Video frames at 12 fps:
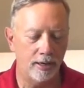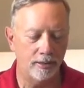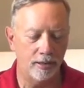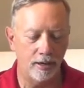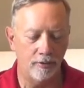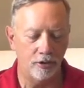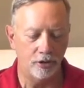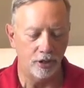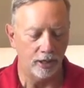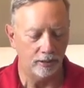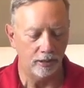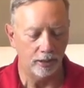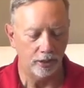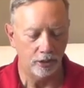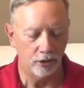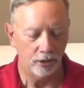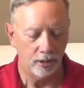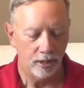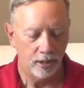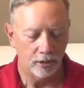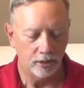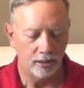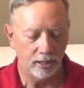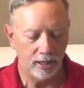instead of your checked luggage,
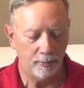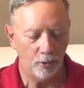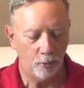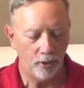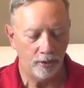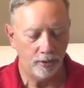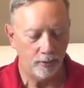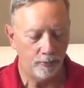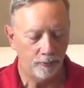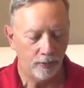just to keep it with you.